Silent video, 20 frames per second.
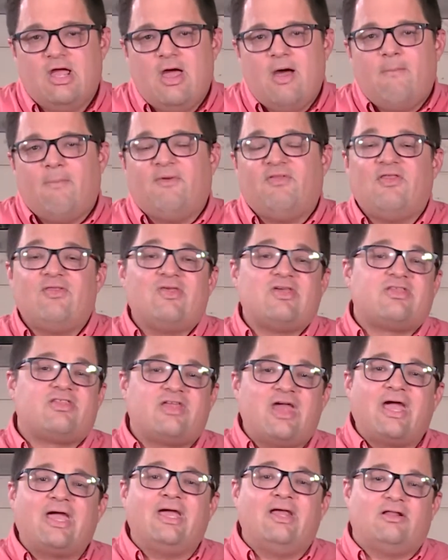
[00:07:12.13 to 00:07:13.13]
But then the
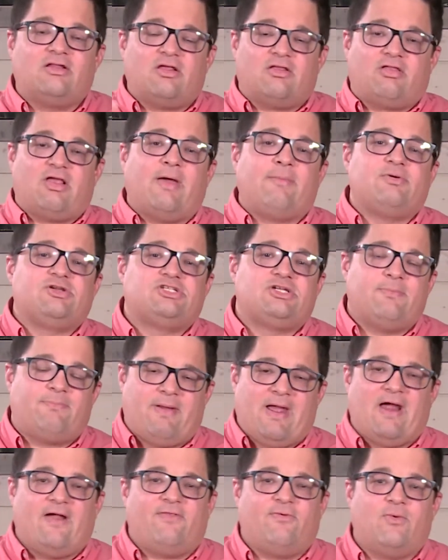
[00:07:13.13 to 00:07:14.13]
second discipleship
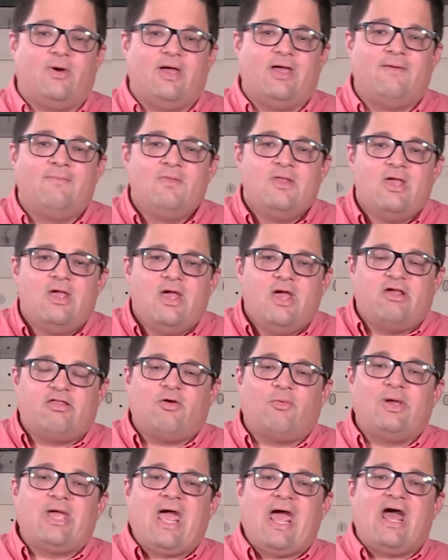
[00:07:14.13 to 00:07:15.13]
pathway is that
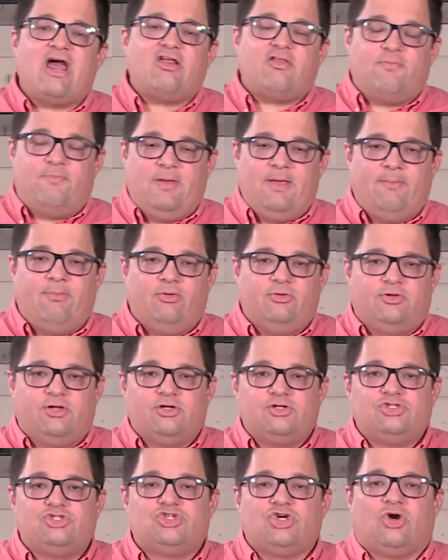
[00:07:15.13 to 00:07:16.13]
we ask people to
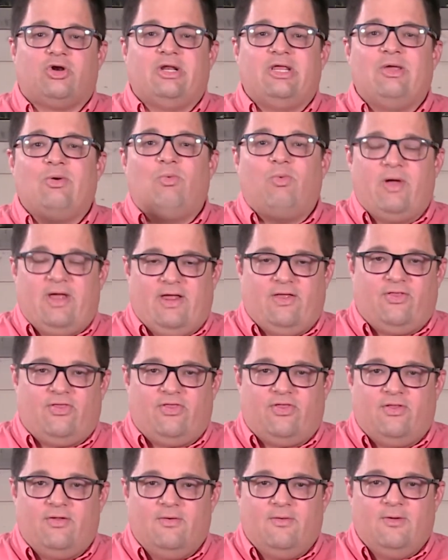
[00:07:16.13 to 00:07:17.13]
journey
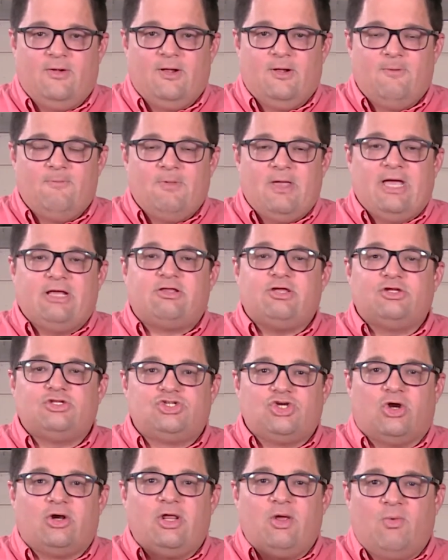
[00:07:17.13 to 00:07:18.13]
with, and to
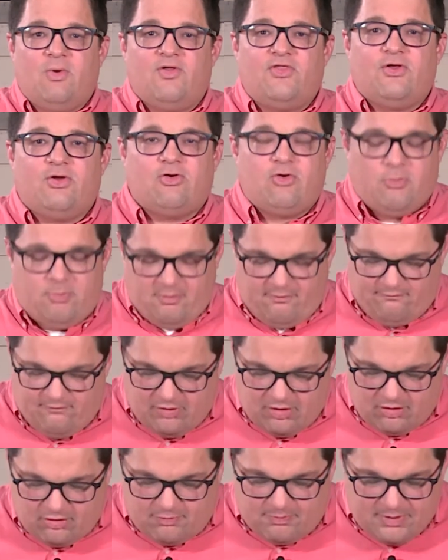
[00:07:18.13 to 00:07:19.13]
journey with a group of
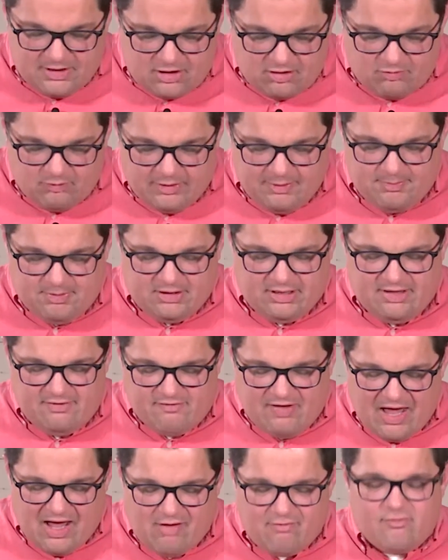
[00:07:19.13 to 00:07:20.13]
friends, because we believe
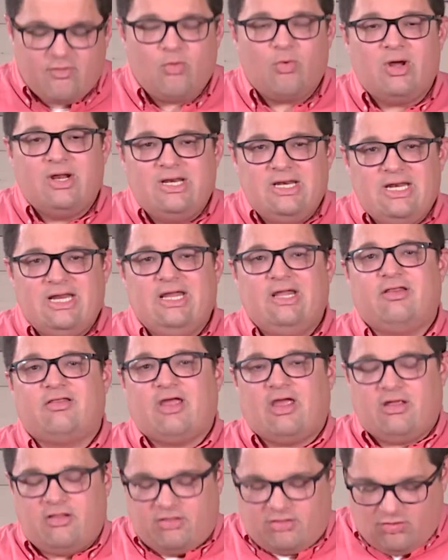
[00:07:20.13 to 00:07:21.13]
everyone needs
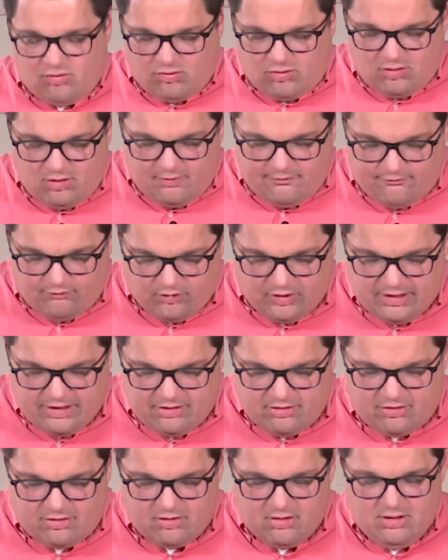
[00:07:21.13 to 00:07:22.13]
a circle of
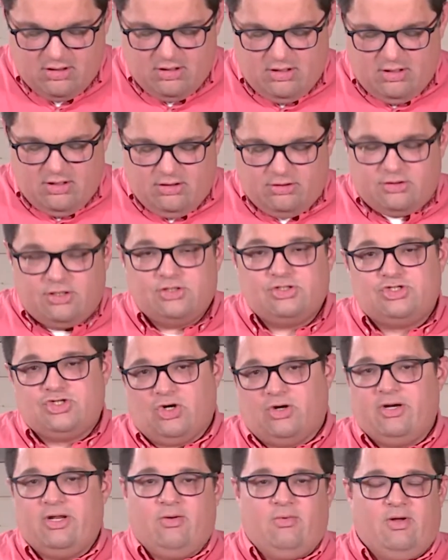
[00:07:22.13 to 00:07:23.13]
friends to
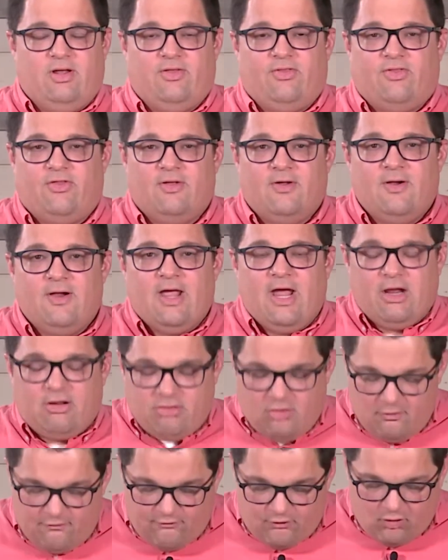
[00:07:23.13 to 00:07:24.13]
journey with. And
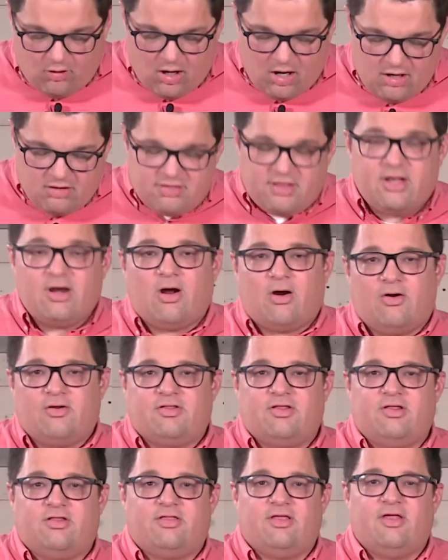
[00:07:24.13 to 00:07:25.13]
so for us at
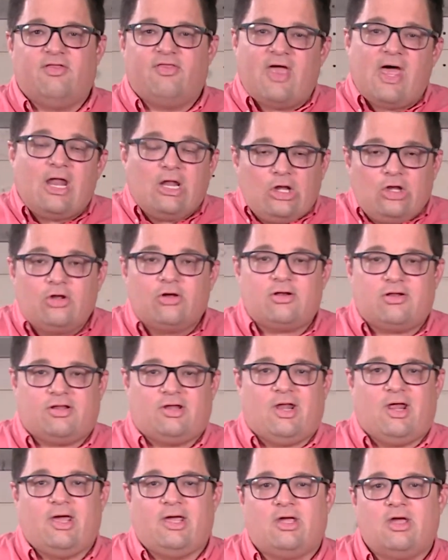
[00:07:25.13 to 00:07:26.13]
RCC, that looks
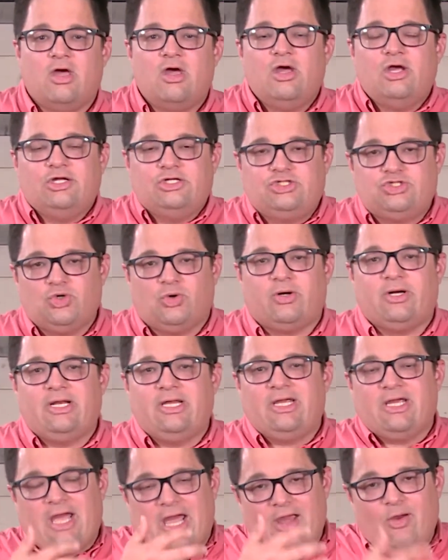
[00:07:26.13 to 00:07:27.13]
like
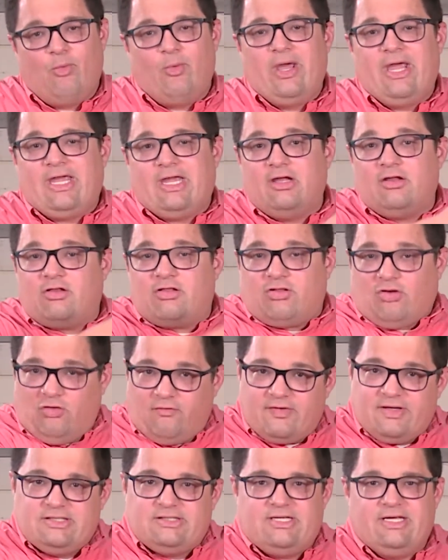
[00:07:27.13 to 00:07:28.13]
joining a weekend
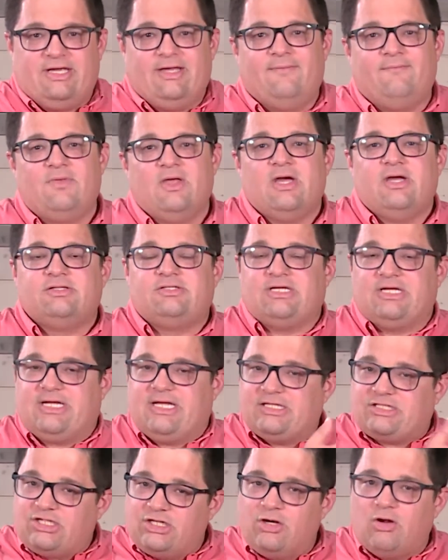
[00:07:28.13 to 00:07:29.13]
serving team to
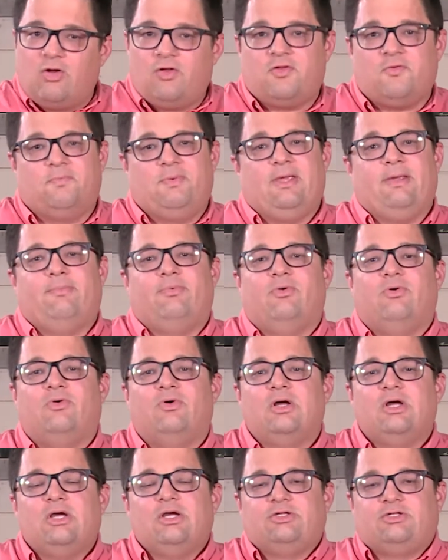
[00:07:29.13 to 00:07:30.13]
get to know other people,
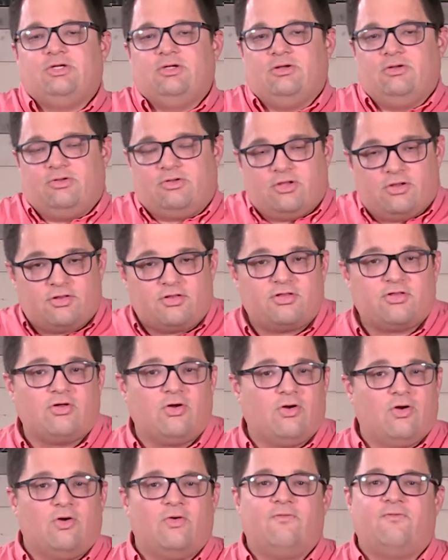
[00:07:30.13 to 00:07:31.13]
to
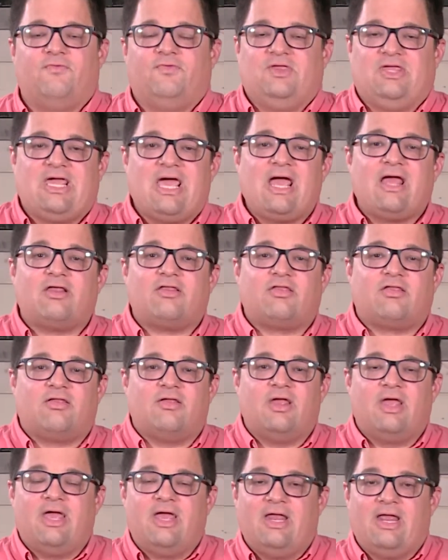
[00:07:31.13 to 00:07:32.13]
serve guests,
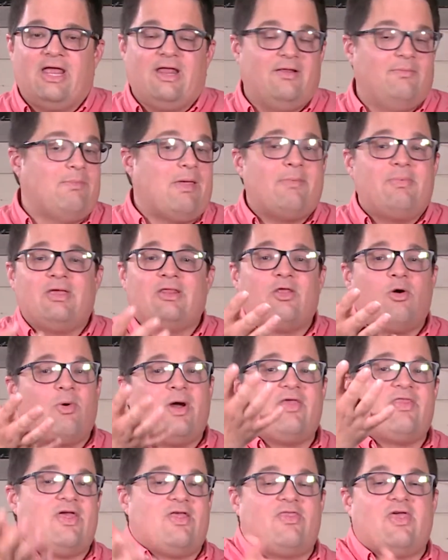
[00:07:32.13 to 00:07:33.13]
and maybe in the
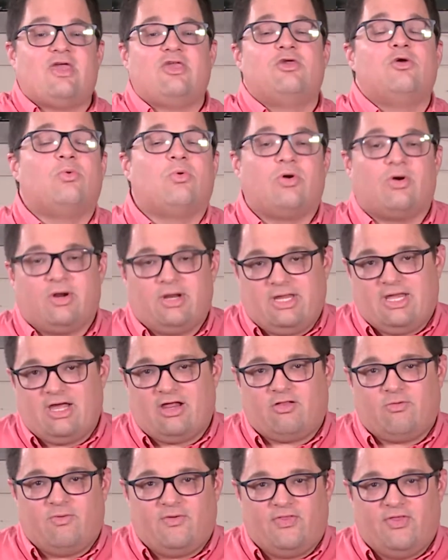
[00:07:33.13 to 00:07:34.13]
way that you are a
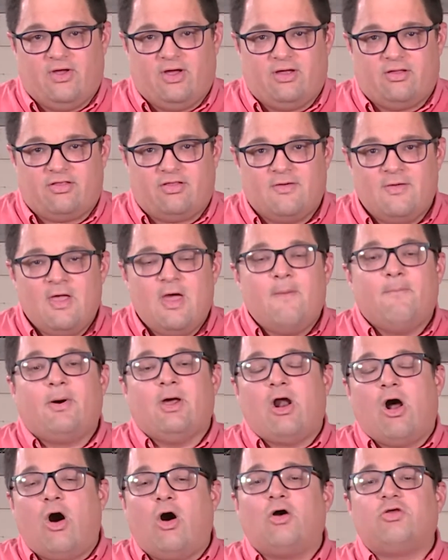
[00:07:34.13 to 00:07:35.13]
guest with us,
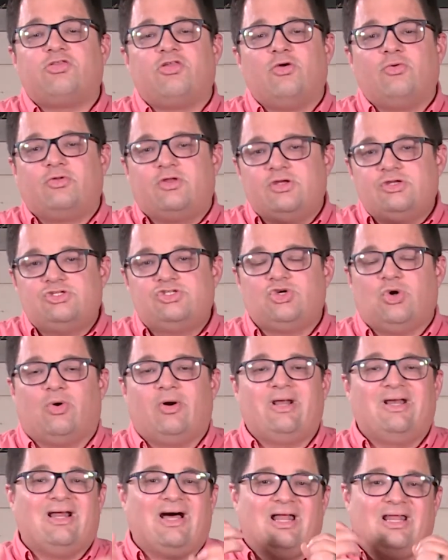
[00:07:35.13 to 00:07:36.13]
but also to
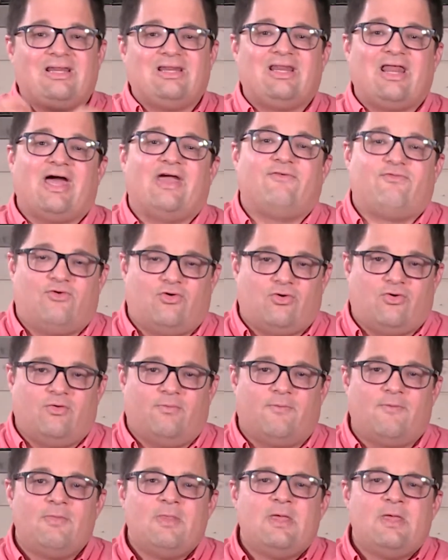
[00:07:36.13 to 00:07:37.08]
join a life group,